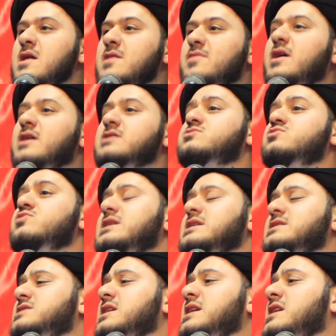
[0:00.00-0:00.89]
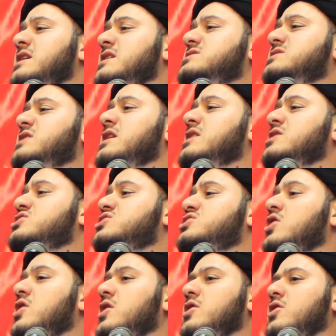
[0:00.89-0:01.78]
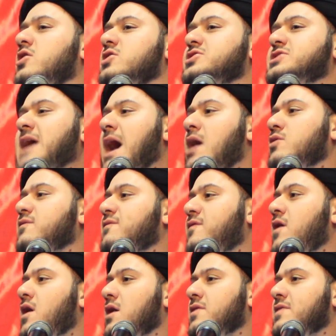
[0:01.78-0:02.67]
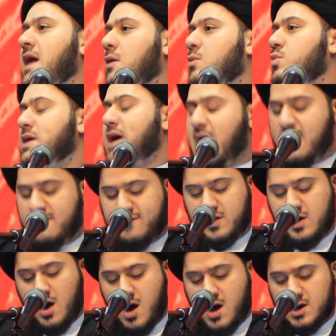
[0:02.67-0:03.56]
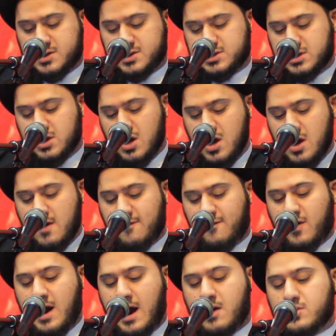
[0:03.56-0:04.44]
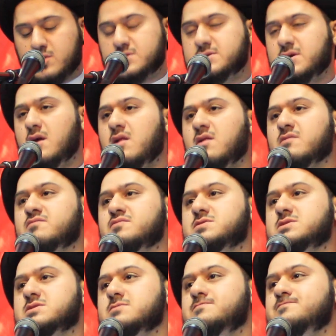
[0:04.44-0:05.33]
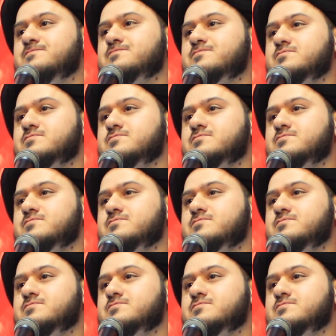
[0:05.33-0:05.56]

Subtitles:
The reason is the internal downfall that we have caused for ourselves.